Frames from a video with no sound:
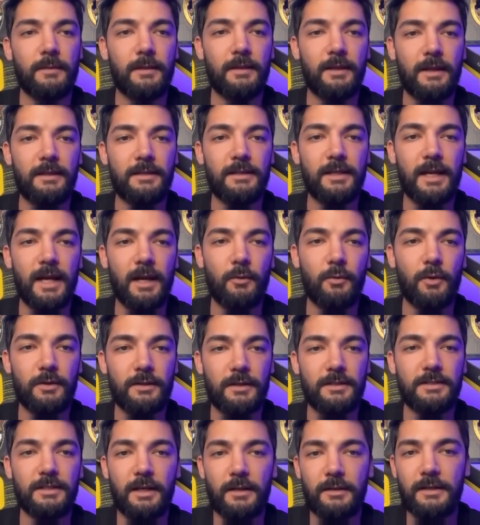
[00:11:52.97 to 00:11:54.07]
Let's say I want
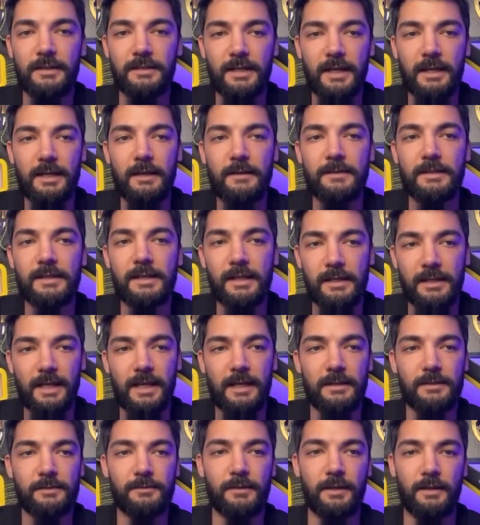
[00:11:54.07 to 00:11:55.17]
to sell this N F T
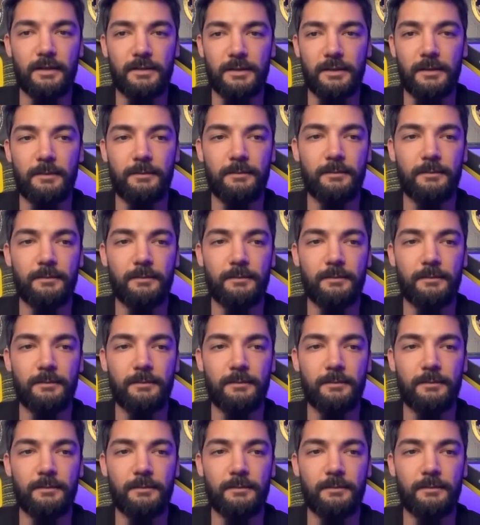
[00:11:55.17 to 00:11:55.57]
next, friends.